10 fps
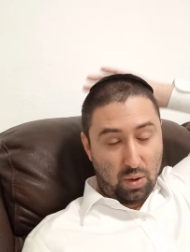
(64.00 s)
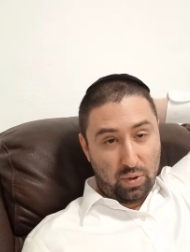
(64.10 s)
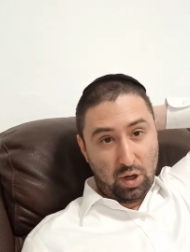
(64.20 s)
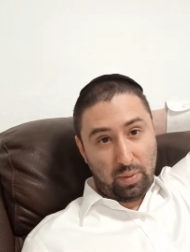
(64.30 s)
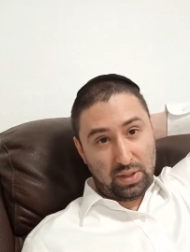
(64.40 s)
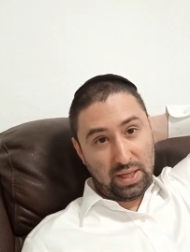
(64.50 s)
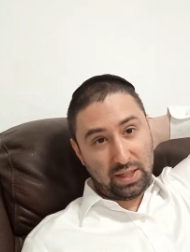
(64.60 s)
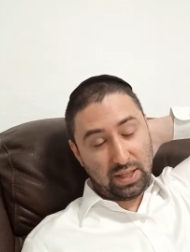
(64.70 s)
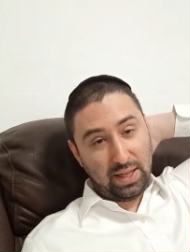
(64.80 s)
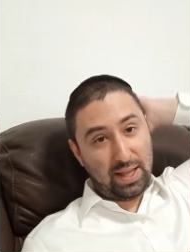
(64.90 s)
We know when we said
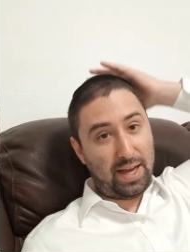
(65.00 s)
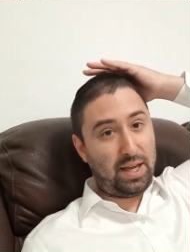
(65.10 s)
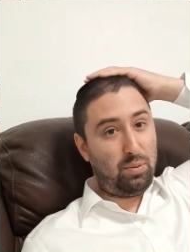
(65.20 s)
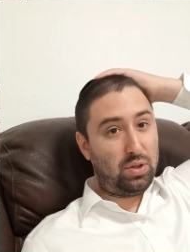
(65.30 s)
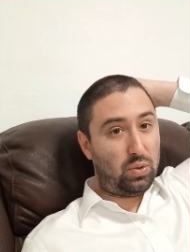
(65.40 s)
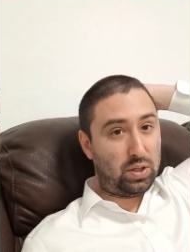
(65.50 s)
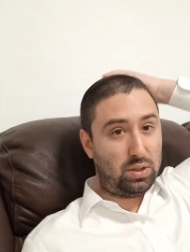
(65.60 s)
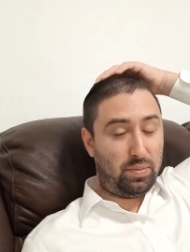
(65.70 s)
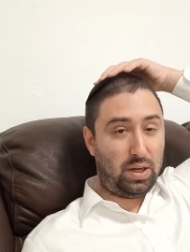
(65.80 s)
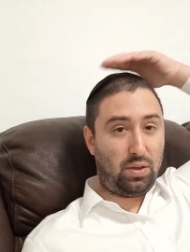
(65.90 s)
Kilayim, we talked
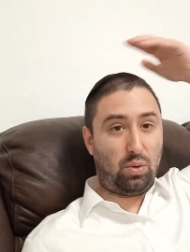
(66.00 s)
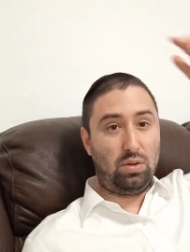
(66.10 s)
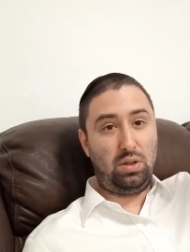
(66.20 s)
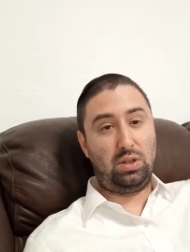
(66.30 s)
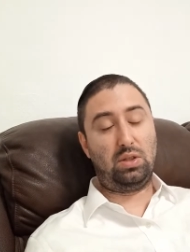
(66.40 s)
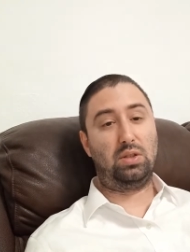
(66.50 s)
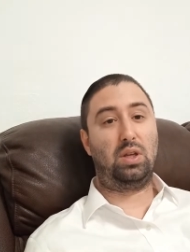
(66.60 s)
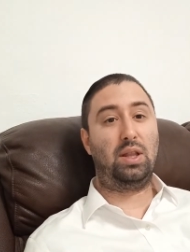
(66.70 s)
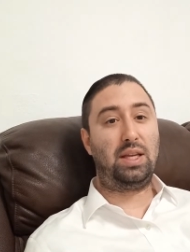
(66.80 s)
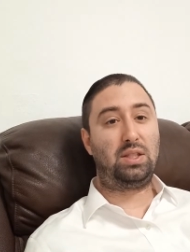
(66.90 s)
about thorn and thistles,
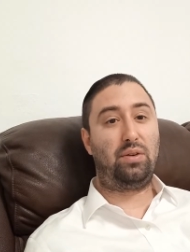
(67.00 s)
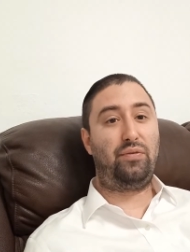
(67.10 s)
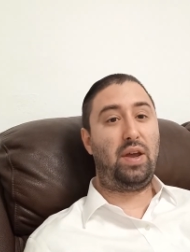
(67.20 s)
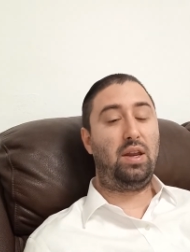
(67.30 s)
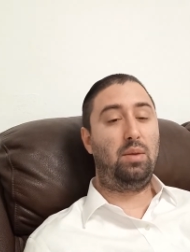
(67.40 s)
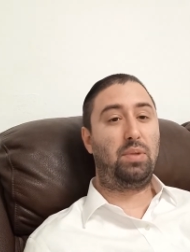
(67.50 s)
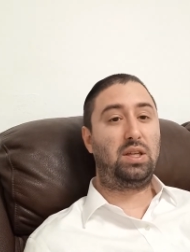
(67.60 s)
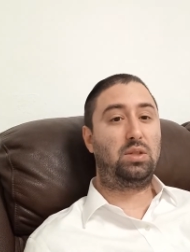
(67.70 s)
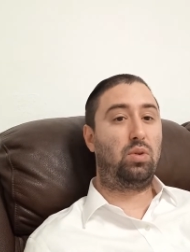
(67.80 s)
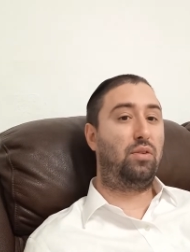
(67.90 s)
unless they're fed in
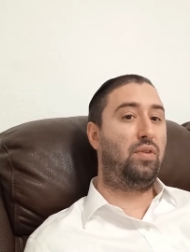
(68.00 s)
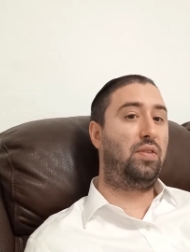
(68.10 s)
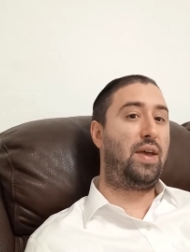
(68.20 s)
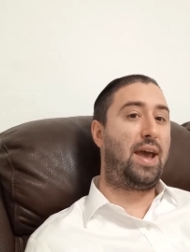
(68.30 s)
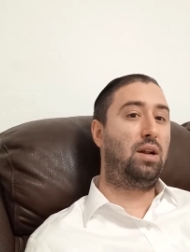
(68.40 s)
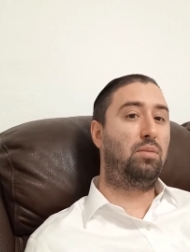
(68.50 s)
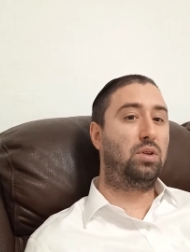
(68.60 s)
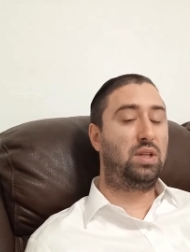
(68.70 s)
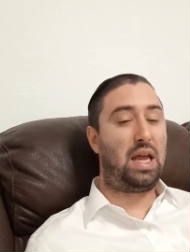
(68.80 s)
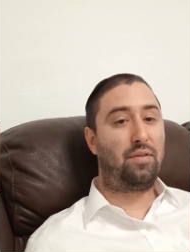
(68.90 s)
places where they're fed to
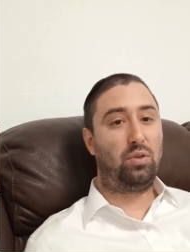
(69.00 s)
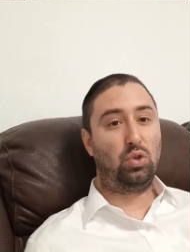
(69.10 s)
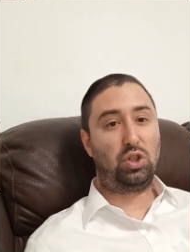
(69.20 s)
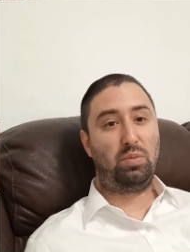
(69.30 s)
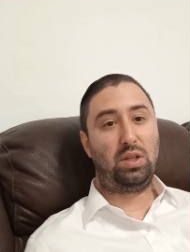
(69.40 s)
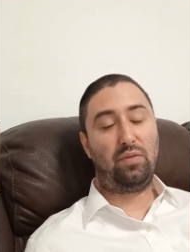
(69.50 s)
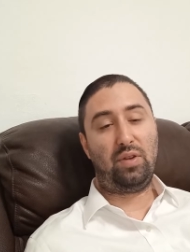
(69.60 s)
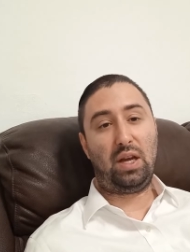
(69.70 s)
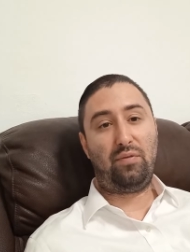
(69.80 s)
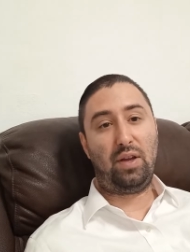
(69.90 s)
animals, they have Kedusha Shemitah. If they're
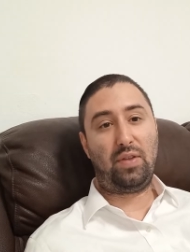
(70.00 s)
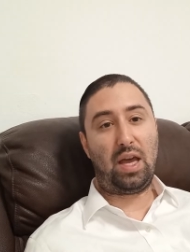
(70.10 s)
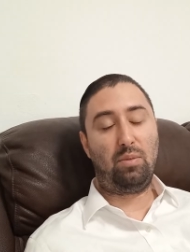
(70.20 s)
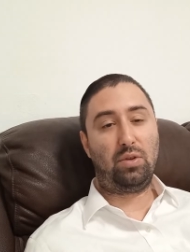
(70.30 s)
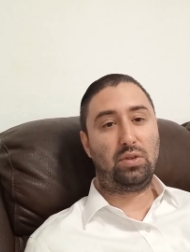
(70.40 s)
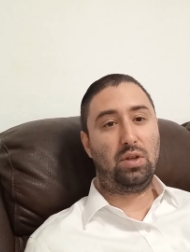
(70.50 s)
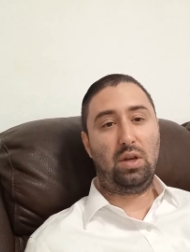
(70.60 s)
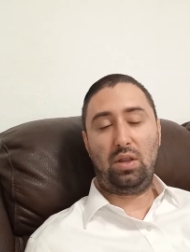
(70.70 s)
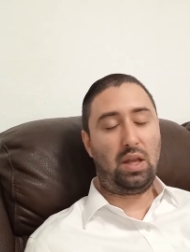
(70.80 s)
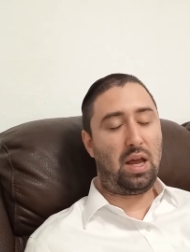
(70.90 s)
not fed to animals,
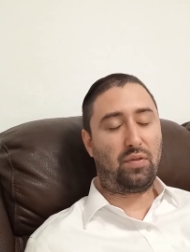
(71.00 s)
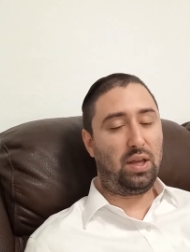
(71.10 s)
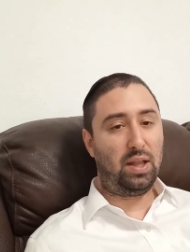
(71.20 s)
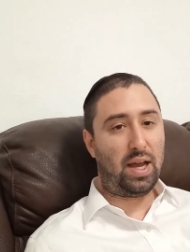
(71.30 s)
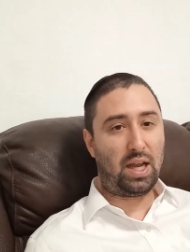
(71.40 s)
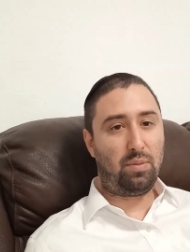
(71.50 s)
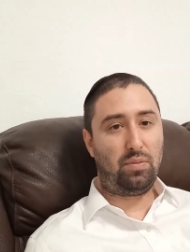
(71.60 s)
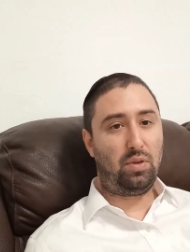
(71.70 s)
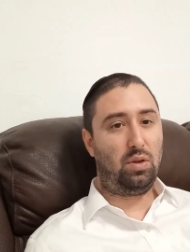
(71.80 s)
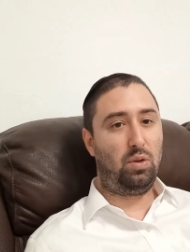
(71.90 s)
they have Kilayim.
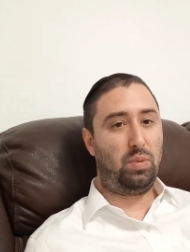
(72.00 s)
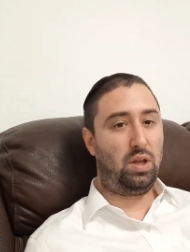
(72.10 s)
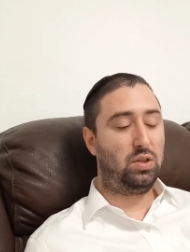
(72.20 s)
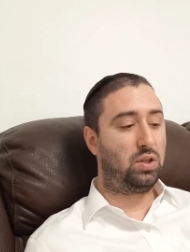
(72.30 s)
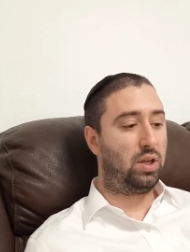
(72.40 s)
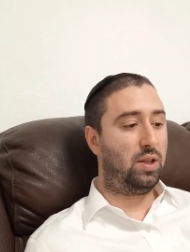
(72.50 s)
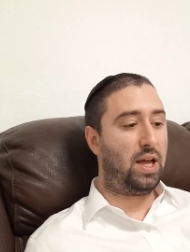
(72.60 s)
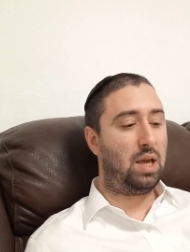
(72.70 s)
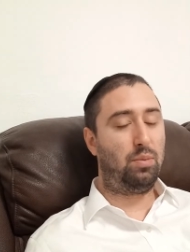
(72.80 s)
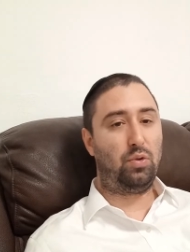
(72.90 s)
There'd be extra
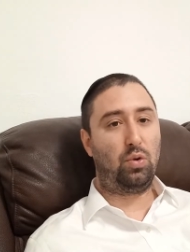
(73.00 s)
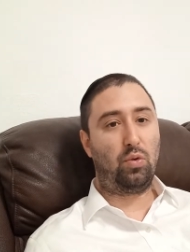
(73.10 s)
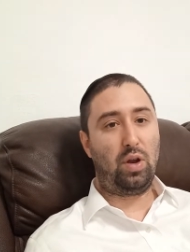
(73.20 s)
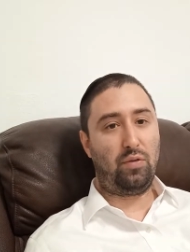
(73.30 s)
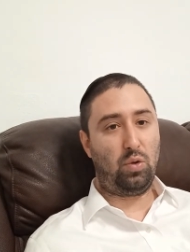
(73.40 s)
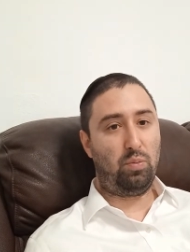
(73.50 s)
Kilayim. If